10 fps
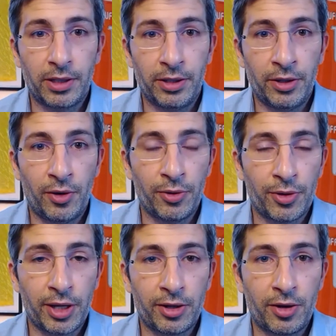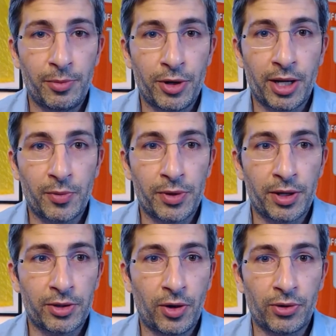you can communicate with
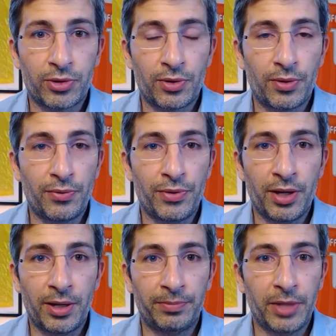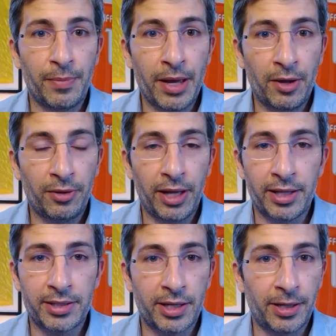us also via email
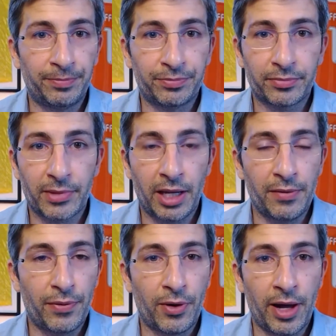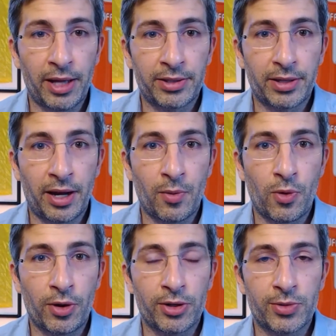at
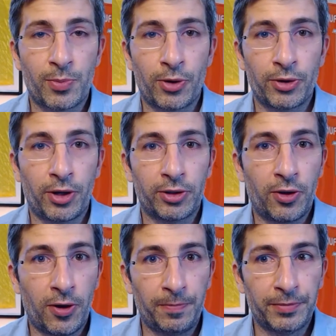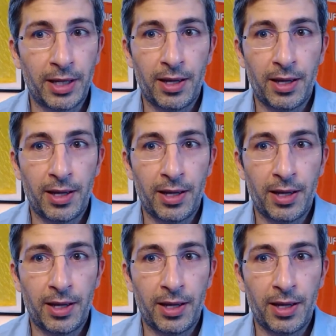info@iWorkinSport.com.